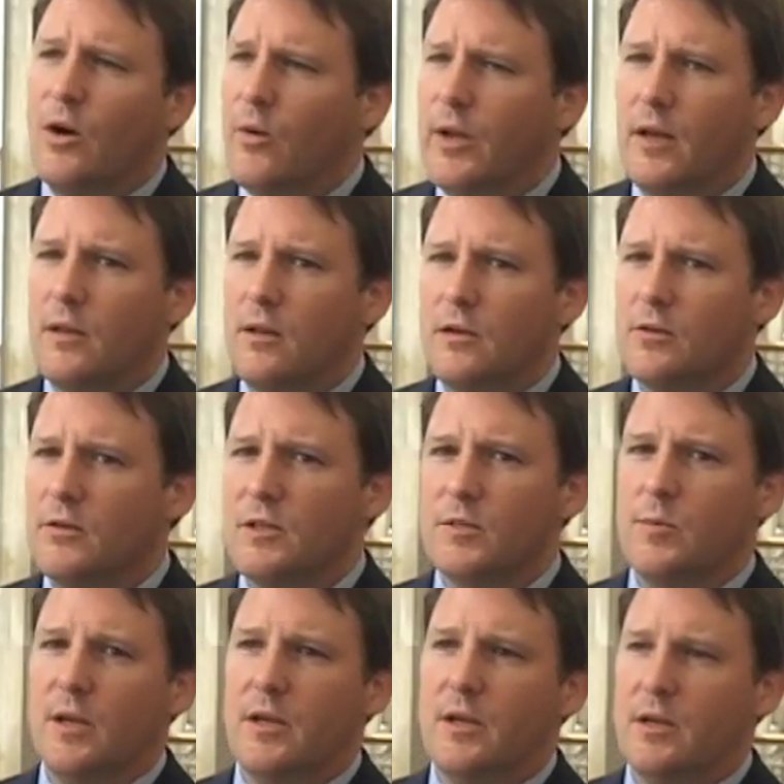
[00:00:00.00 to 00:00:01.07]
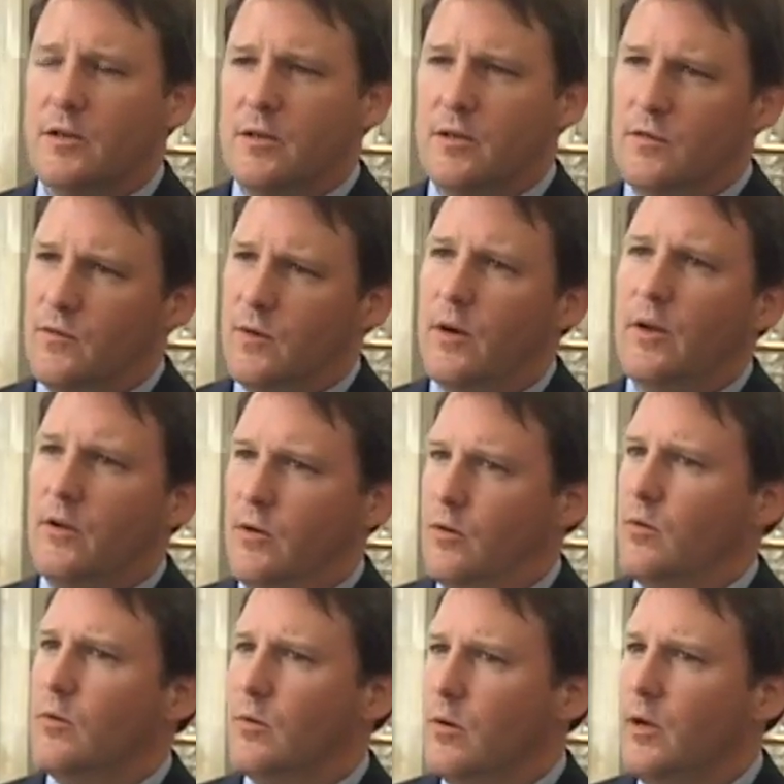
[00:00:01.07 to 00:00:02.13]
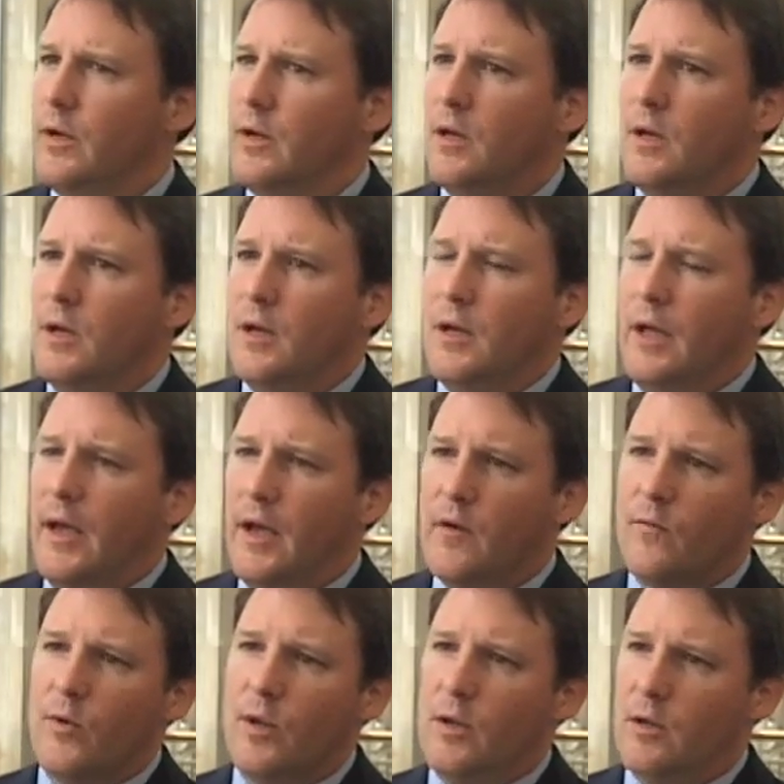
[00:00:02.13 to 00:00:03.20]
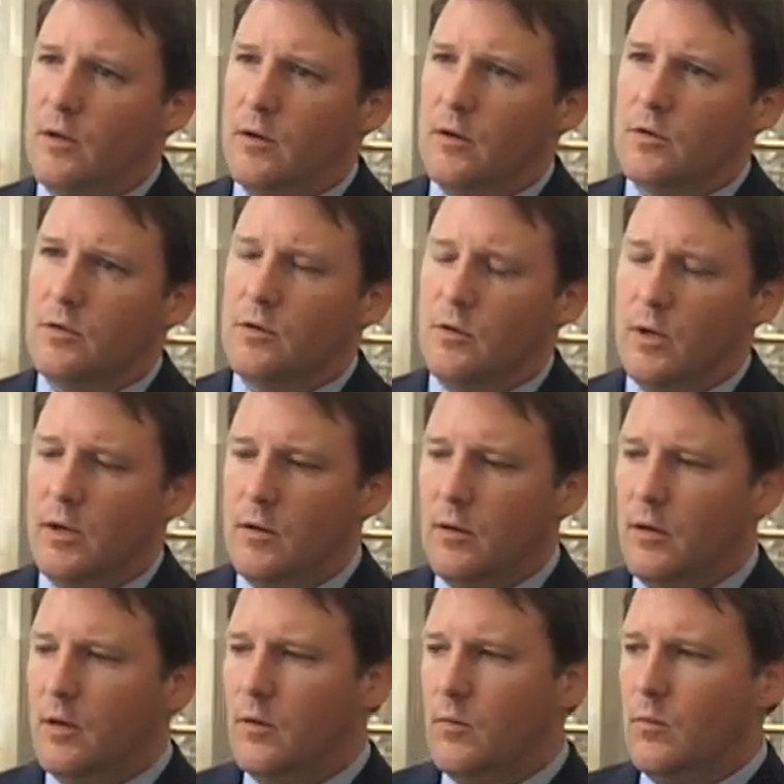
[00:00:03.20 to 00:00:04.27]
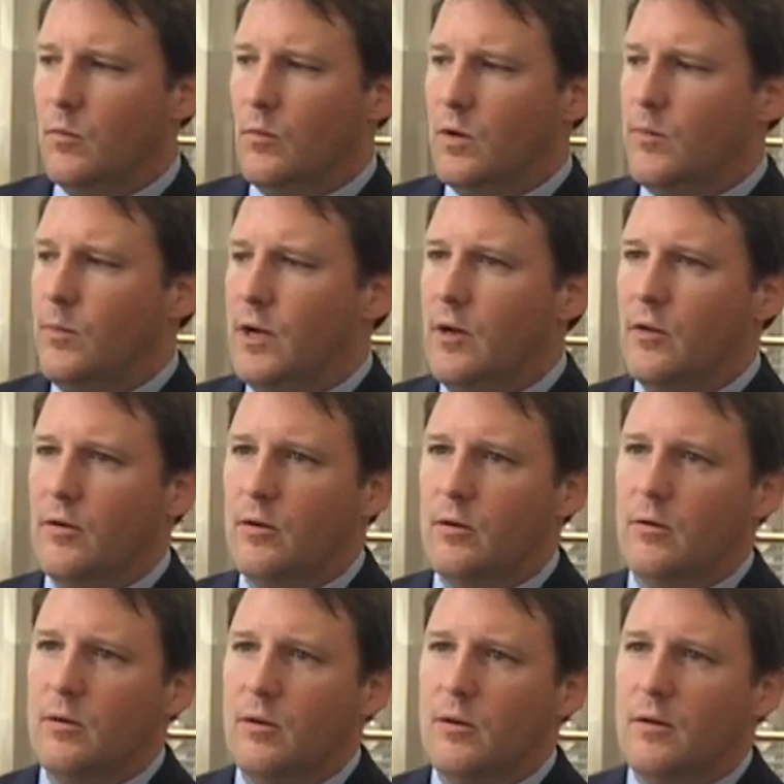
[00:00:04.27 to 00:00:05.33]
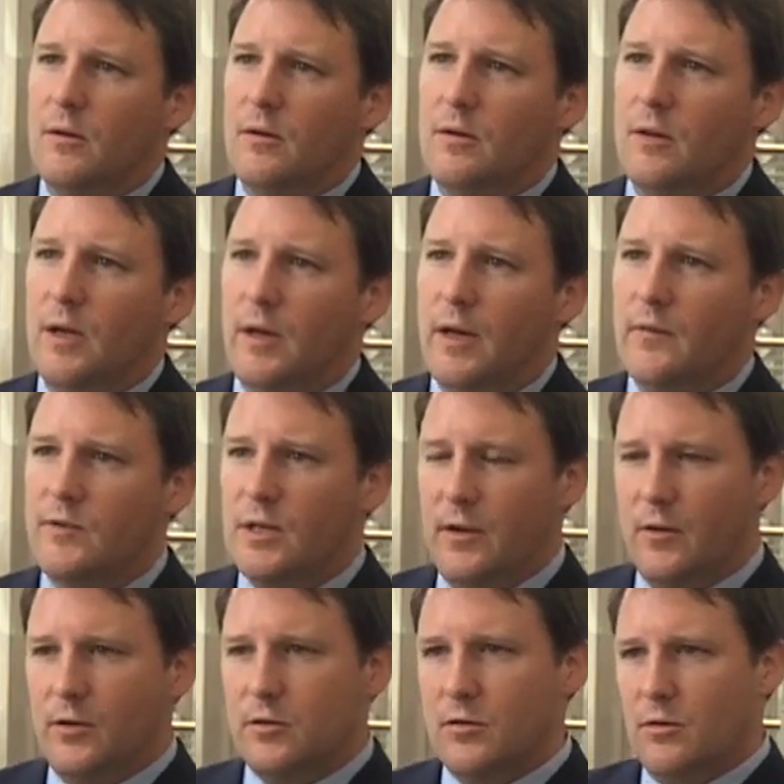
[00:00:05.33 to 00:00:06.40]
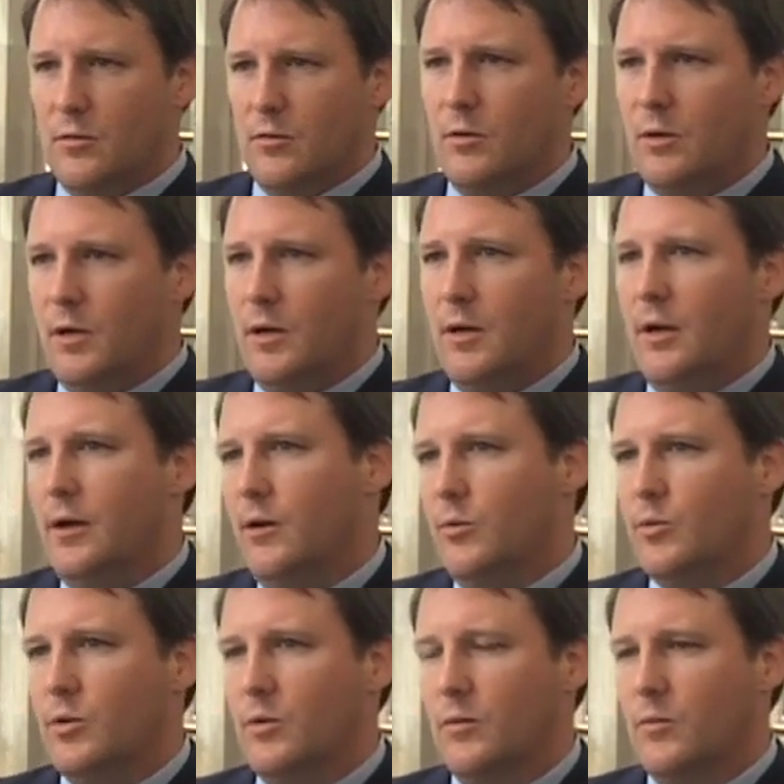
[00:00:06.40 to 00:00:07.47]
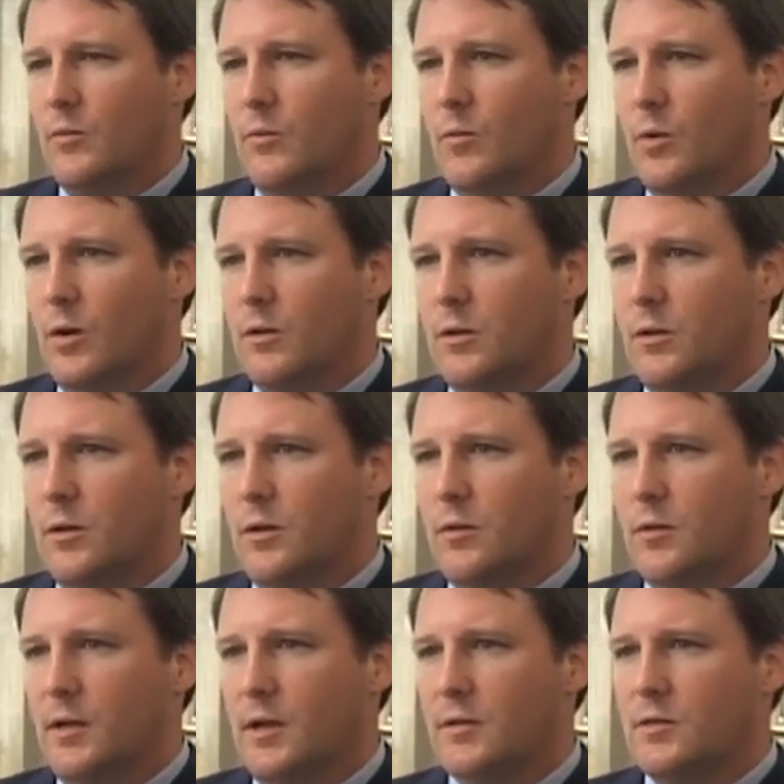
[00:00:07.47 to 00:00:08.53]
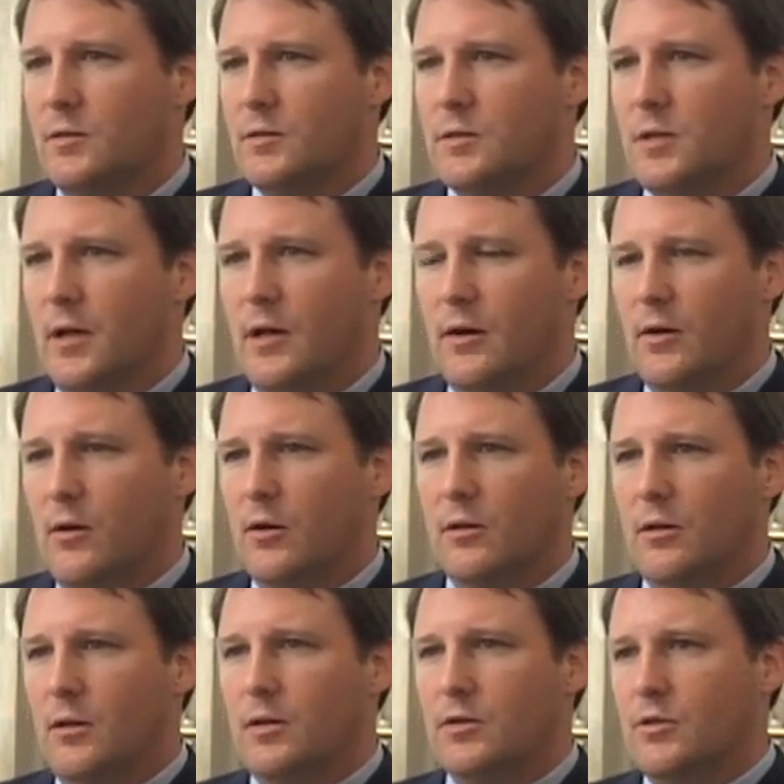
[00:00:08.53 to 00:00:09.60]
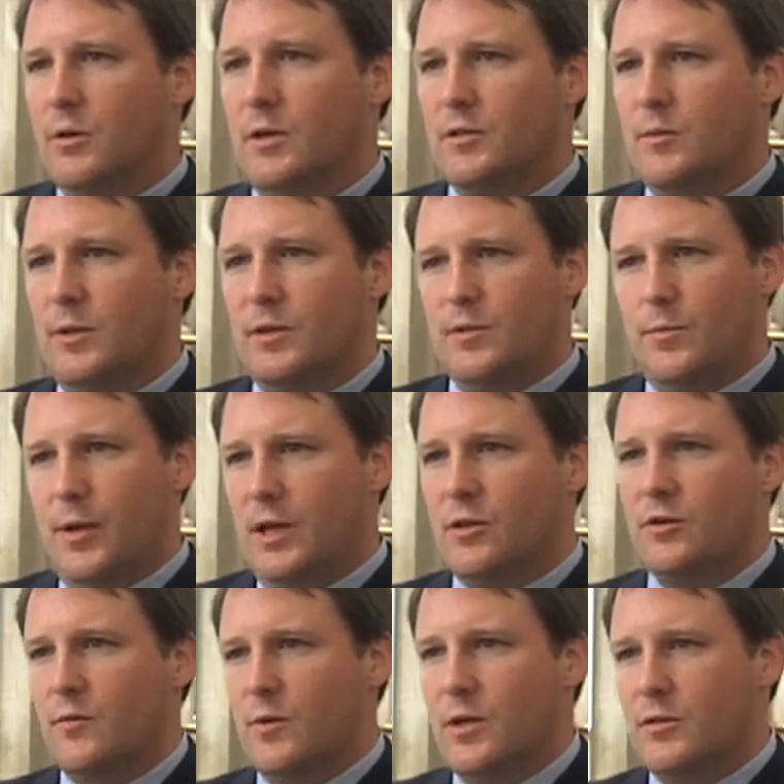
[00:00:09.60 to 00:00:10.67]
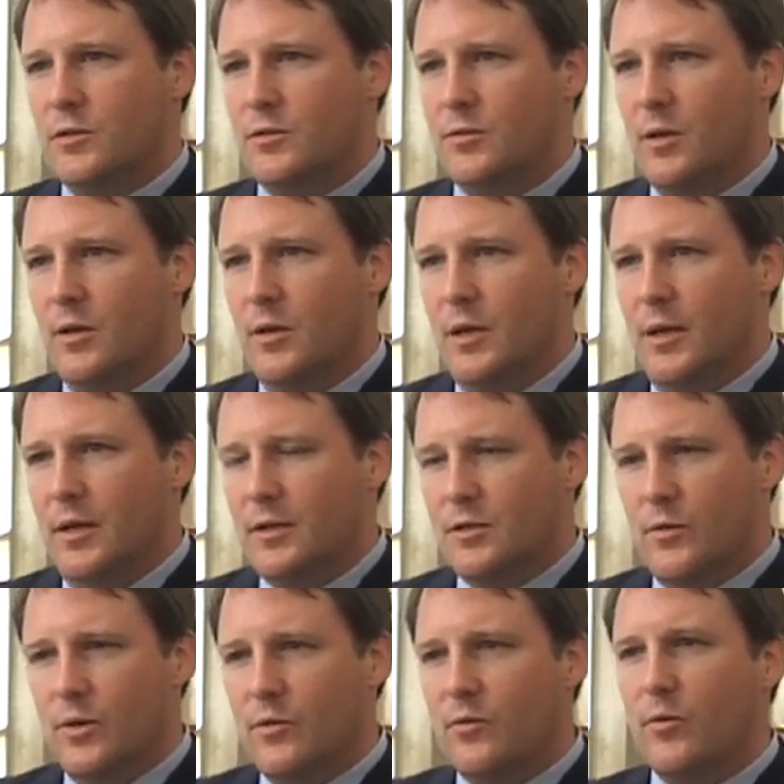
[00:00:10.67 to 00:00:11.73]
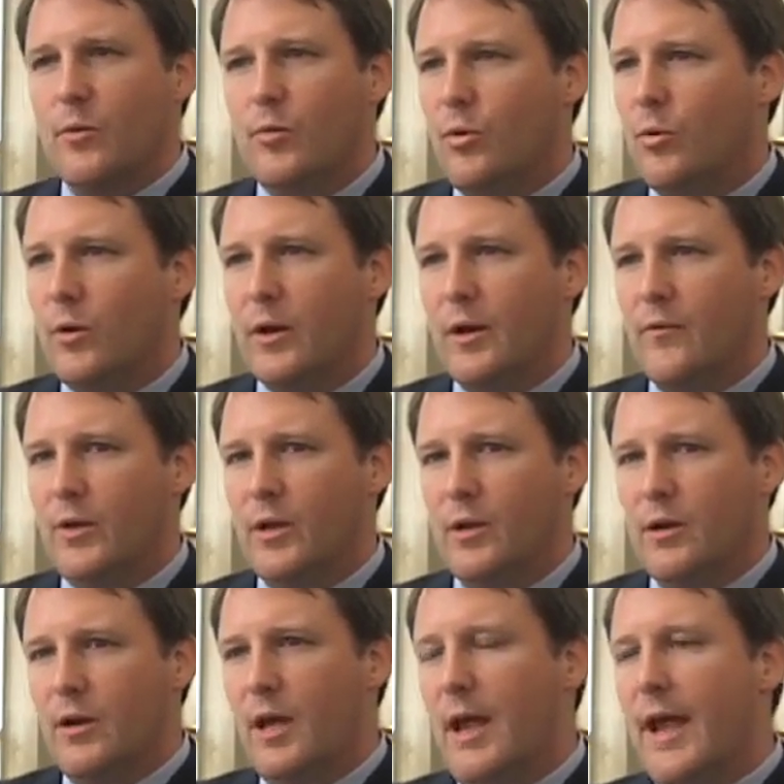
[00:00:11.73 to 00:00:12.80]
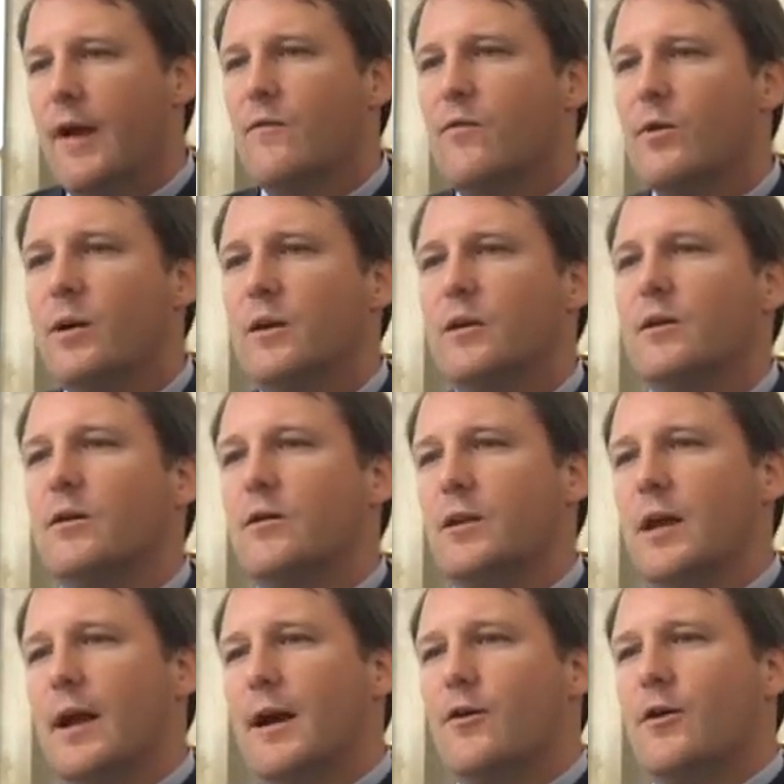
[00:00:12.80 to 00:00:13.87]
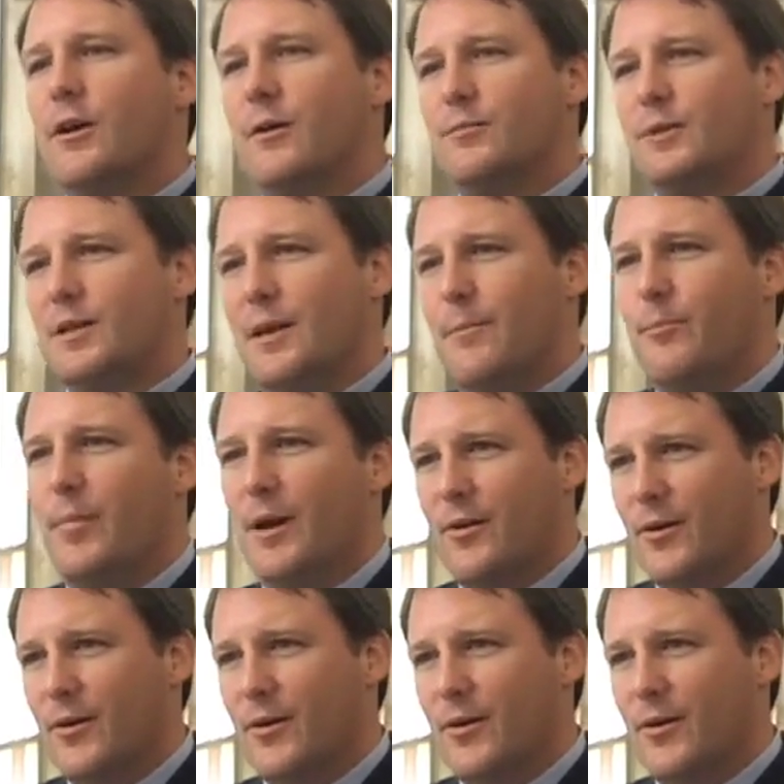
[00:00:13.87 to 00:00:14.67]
Oh yeah, lung transplantation is very new, right? Every year. So in, in one of my other lives, I also uh, help to work the International Society of Heart and Lung Transplants patient registry. So we do the report every year, and every year the outcomes get